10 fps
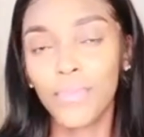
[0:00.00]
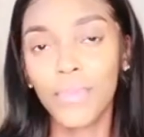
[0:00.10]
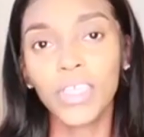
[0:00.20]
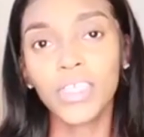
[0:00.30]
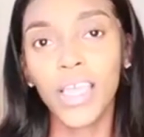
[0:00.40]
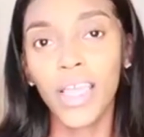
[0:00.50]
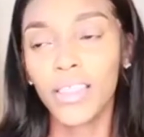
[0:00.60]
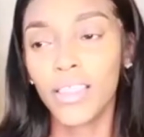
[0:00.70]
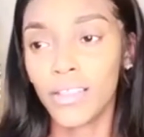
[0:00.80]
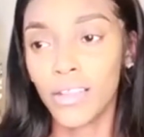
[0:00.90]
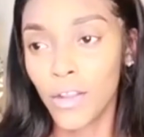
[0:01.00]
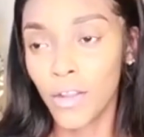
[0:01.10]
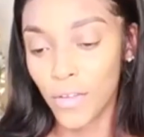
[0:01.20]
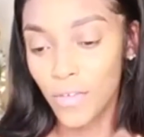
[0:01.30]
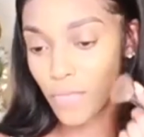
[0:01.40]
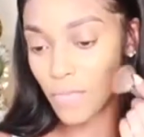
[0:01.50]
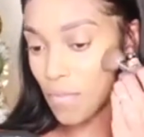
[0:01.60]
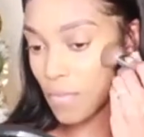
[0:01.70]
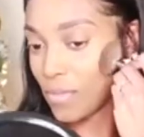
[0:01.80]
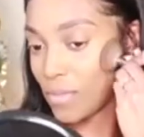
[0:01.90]
She had the nerve
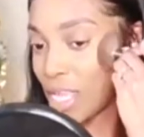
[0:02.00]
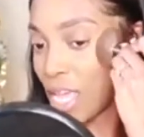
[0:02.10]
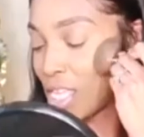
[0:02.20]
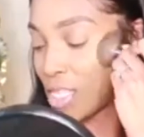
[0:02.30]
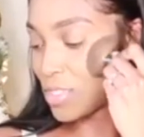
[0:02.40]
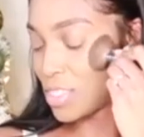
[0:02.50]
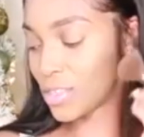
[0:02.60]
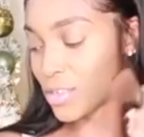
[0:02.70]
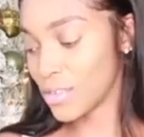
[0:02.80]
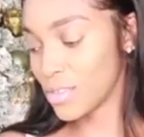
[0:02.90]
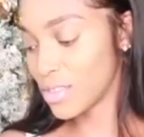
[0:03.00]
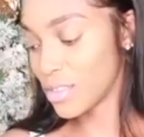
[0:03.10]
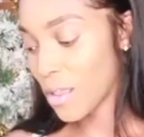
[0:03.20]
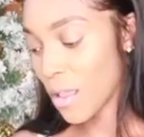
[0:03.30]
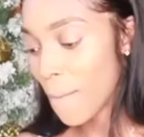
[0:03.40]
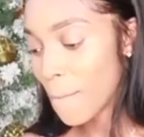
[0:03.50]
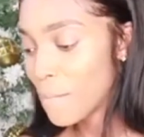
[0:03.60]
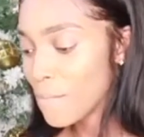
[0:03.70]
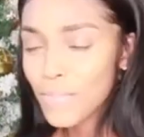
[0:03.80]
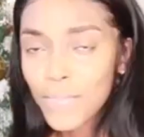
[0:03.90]
to ask me, she goes,
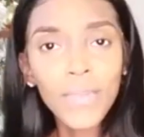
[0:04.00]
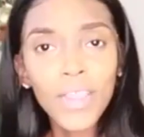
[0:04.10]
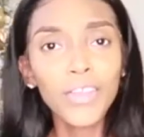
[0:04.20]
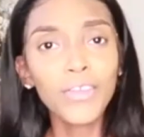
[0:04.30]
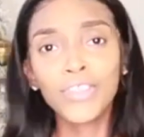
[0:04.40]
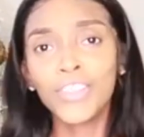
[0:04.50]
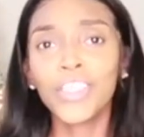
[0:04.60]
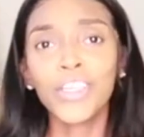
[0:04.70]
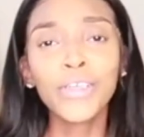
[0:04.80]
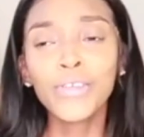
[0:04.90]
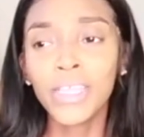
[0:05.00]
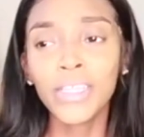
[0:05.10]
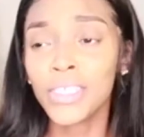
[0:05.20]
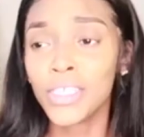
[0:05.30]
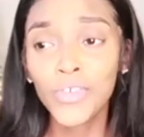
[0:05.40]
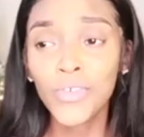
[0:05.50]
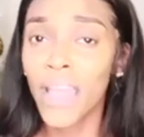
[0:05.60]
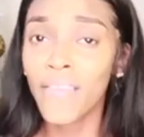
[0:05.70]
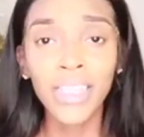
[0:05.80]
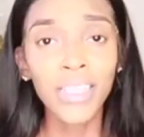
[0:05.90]
you sure you didn't? Did you
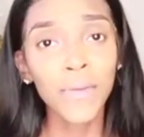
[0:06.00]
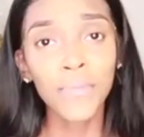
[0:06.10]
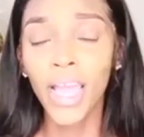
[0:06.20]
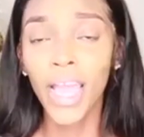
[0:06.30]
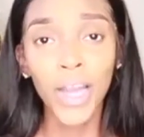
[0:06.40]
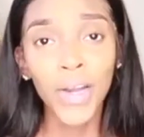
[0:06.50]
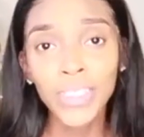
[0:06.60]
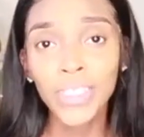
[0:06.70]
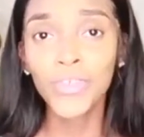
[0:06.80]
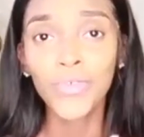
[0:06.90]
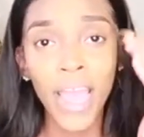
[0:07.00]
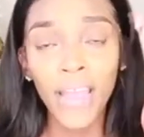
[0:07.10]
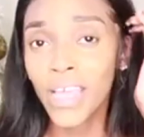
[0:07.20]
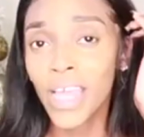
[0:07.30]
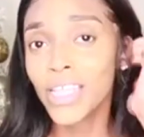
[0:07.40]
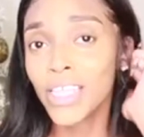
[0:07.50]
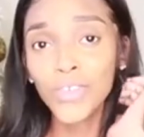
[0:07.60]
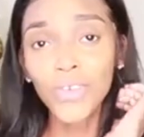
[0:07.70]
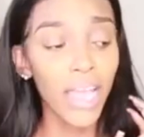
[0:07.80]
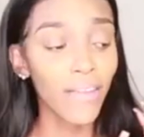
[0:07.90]
have anything in my house? Did you
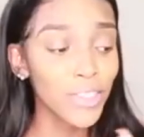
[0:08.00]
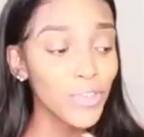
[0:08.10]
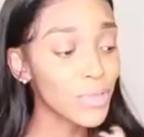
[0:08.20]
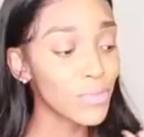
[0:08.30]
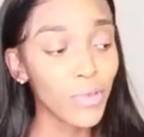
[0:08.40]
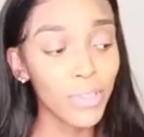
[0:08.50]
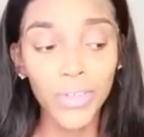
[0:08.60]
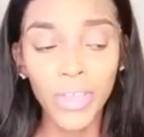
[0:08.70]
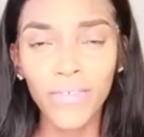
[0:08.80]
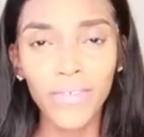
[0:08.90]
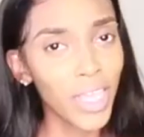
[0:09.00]
smoke? Did you have?